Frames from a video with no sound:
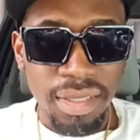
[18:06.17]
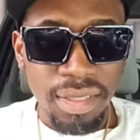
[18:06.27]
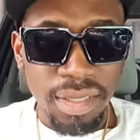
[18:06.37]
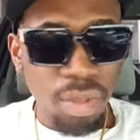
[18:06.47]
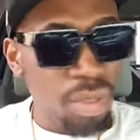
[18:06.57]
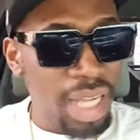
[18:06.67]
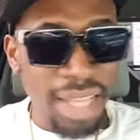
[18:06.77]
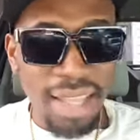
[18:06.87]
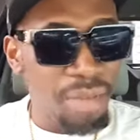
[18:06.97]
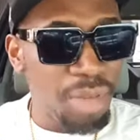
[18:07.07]
So when I
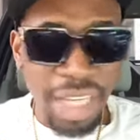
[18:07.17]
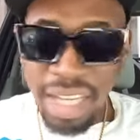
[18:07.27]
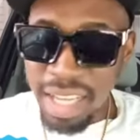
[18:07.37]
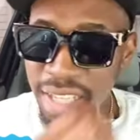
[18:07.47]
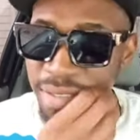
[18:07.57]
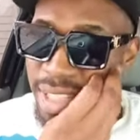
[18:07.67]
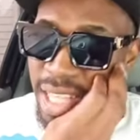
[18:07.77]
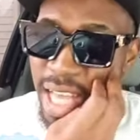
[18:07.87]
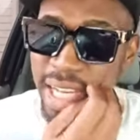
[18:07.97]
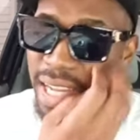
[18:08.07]
talk about economy,
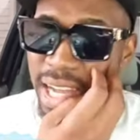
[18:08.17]
like